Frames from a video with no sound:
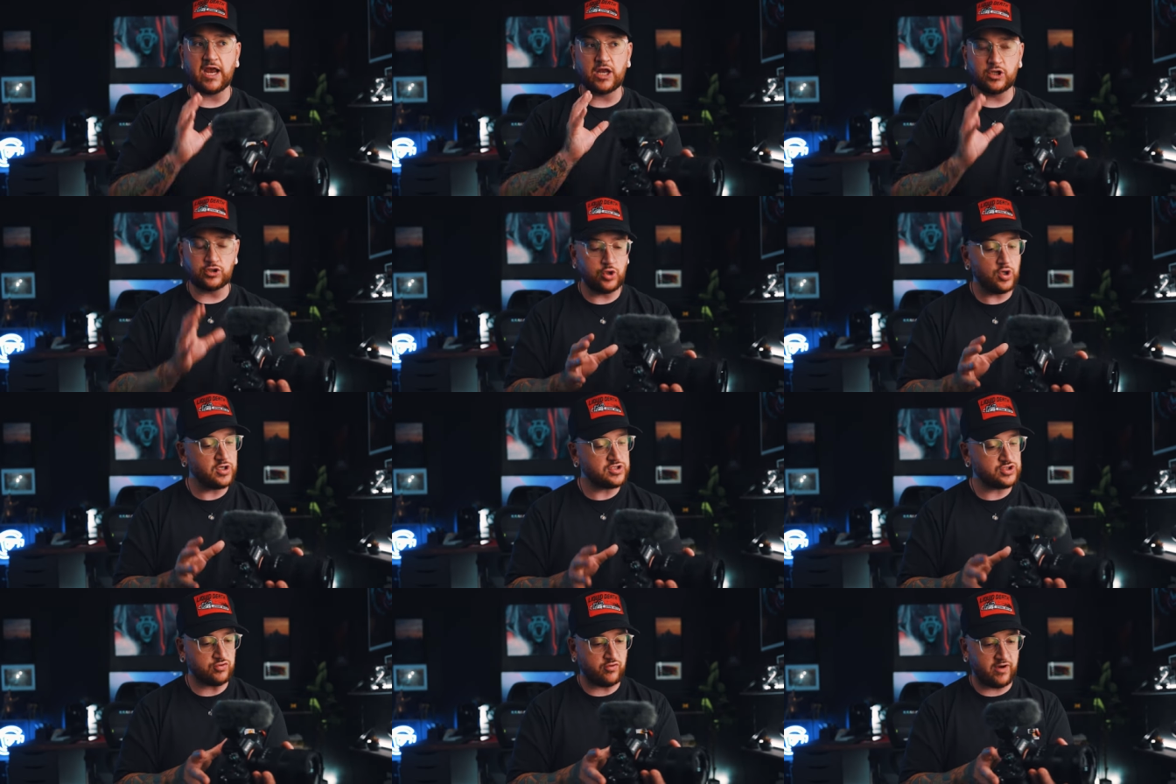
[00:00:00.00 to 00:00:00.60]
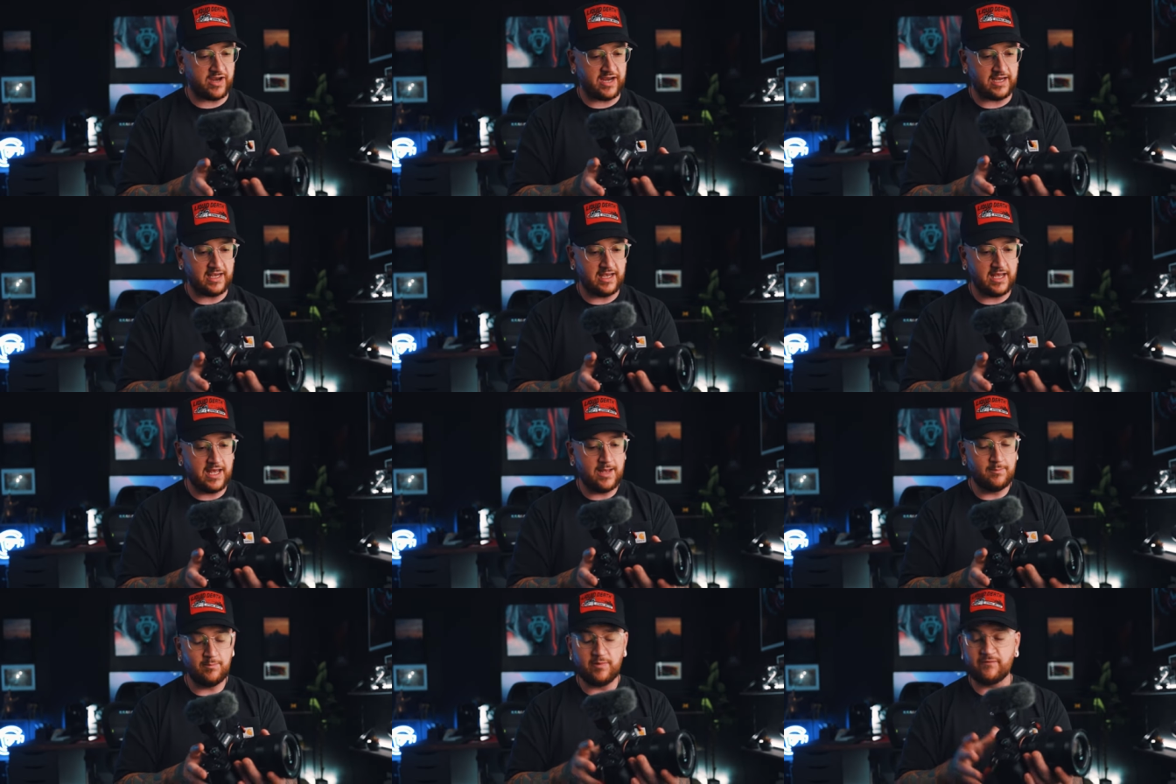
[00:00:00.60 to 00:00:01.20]
It looks great,
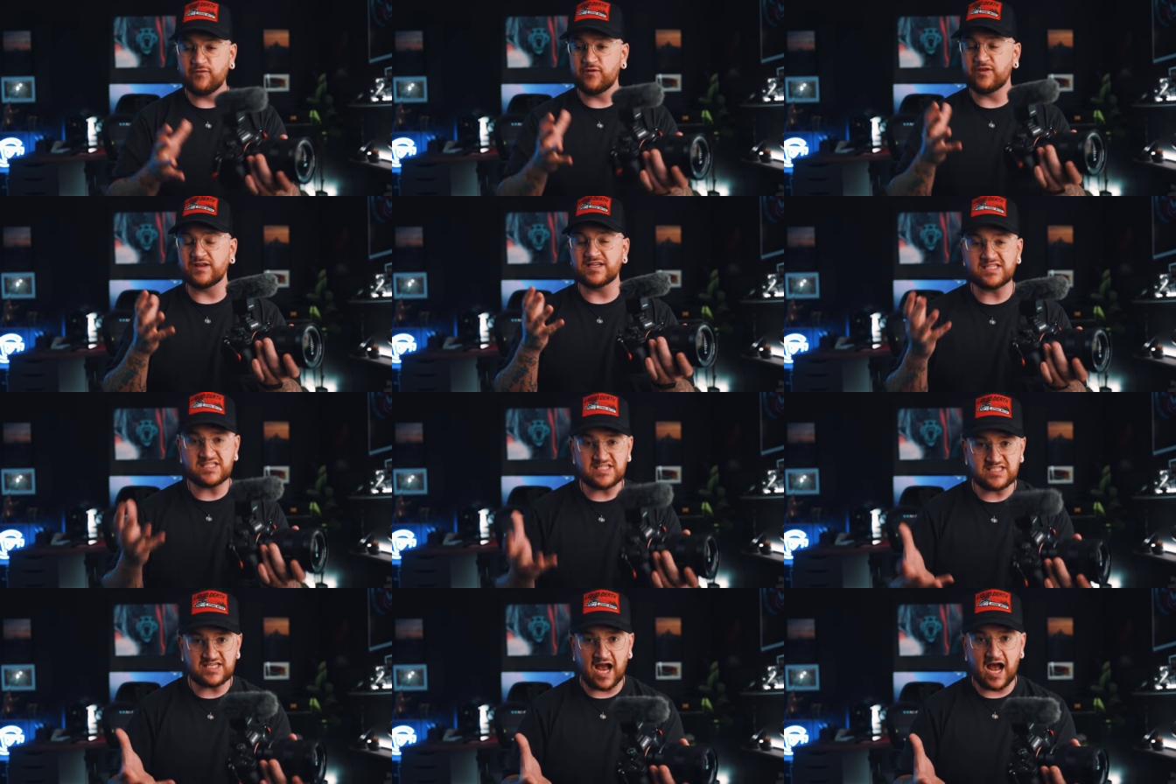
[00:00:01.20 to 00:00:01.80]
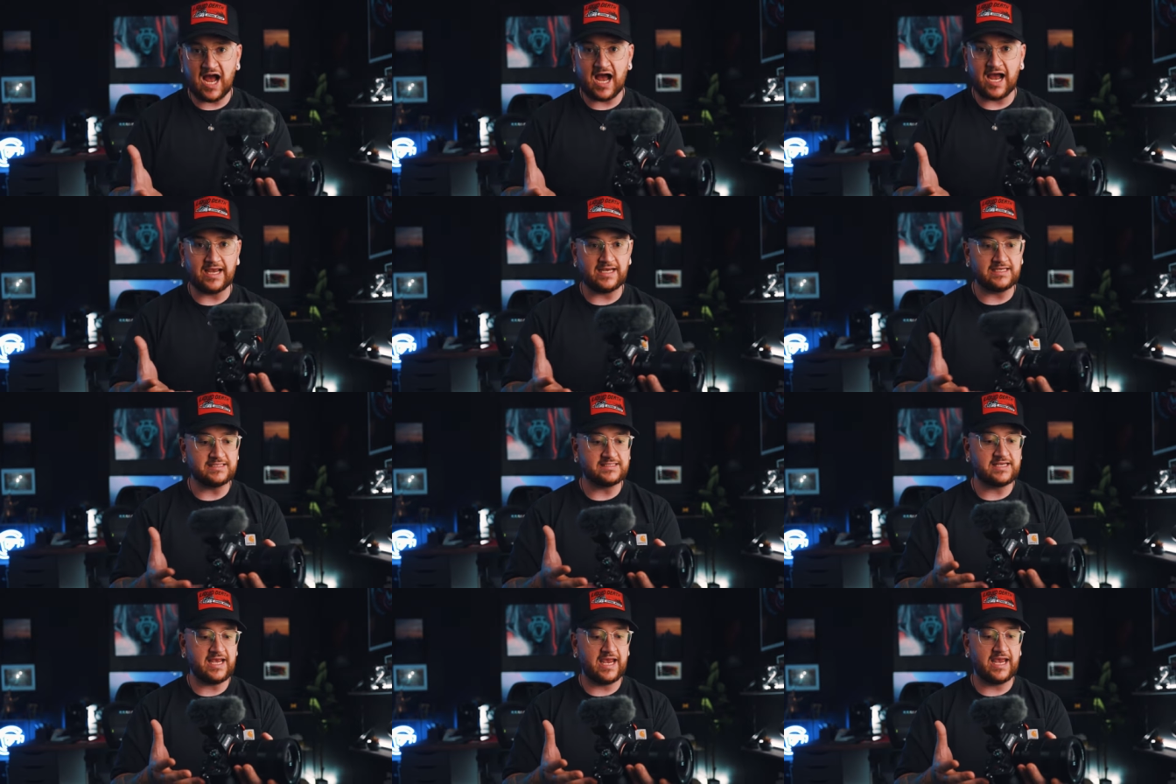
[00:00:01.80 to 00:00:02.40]
but for the size